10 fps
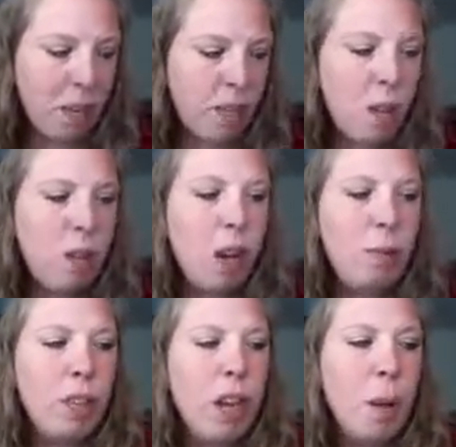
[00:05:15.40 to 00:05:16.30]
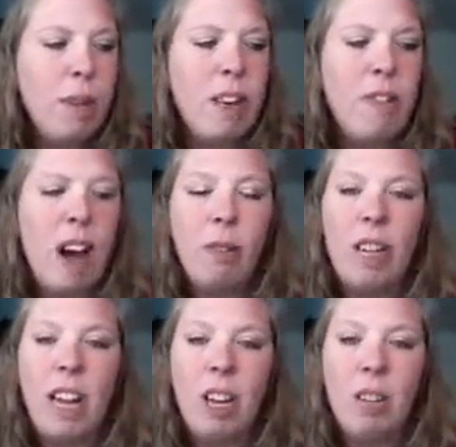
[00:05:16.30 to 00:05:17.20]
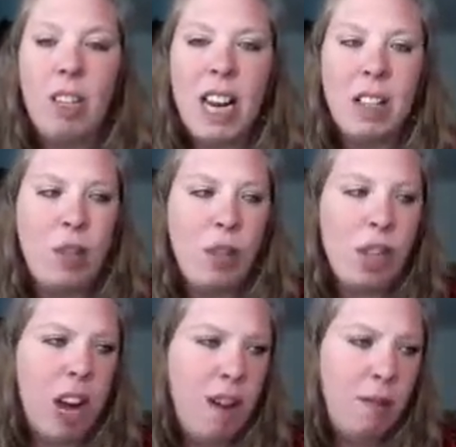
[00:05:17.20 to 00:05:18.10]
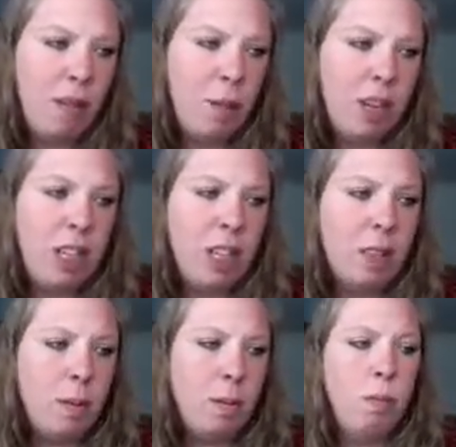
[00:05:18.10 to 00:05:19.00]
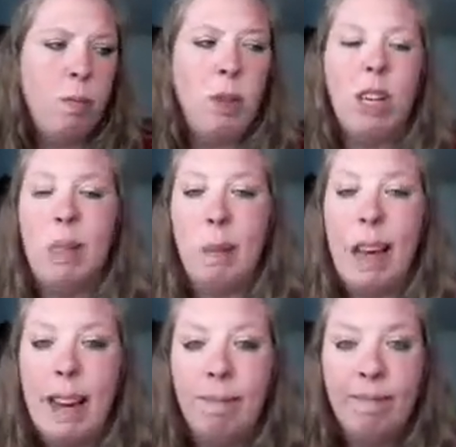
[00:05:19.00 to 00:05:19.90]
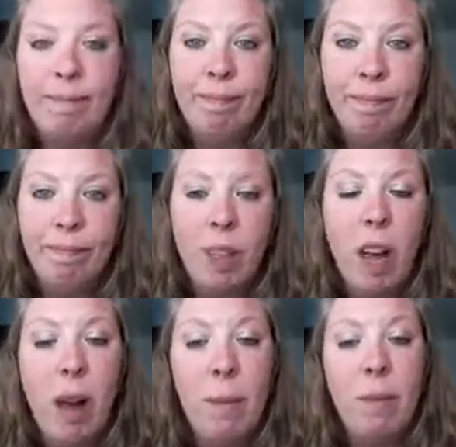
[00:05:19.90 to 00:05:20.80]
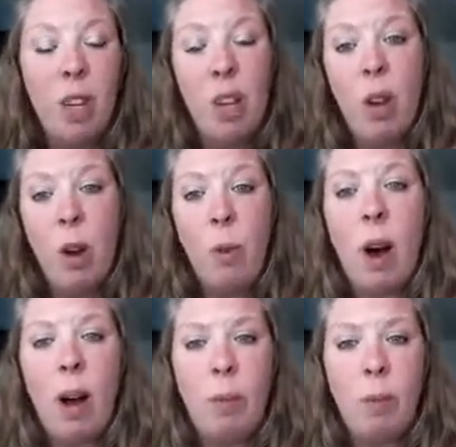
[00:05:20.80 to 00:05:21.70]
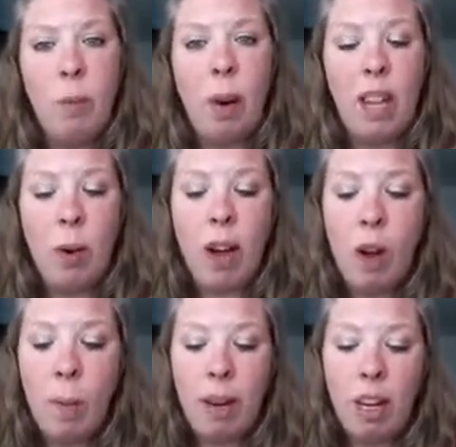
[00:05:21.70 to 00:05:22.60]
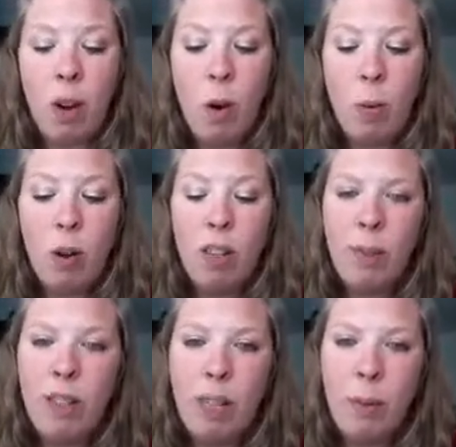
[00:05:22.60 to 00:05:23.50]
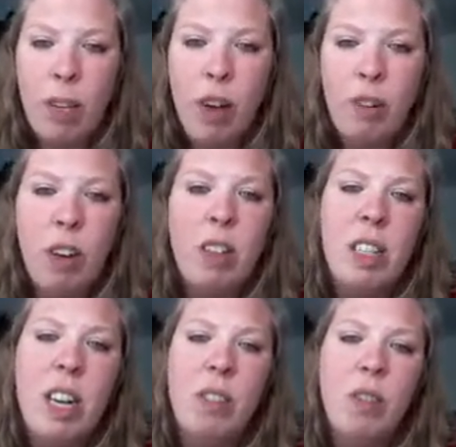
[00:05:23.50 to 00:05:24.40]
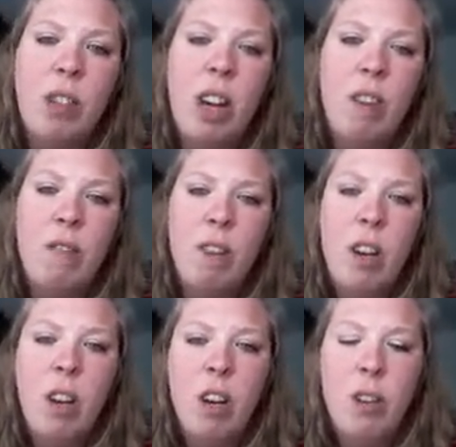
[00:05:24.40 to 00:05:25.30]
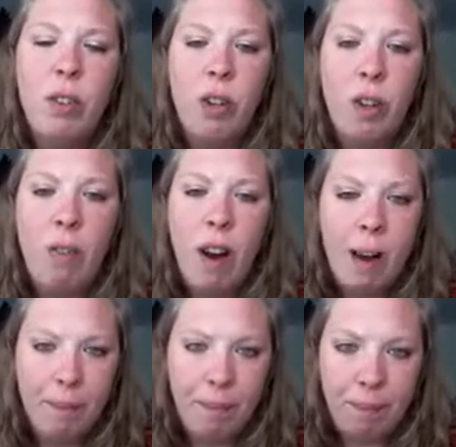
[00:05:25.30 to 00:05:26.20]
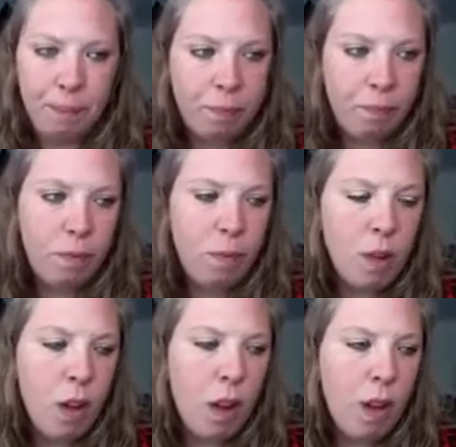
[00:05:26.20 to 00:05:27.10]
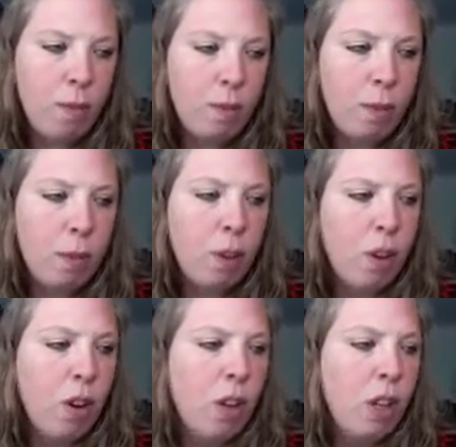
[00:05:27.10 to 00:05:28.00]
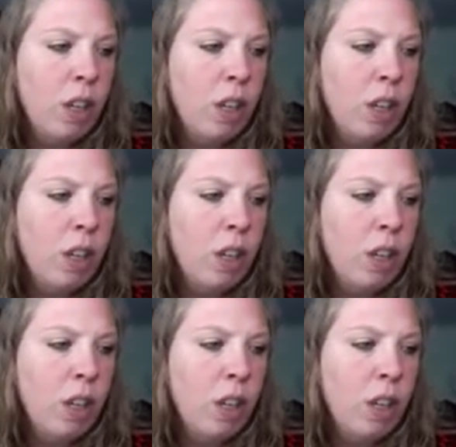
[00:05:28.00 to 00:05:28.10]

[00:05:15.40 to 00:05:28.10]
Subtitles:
So toaps are commonly found near continental shelves, which would explain why they're quite common in Cornwall, because obviously we do have a continental shelf not too far from the shore.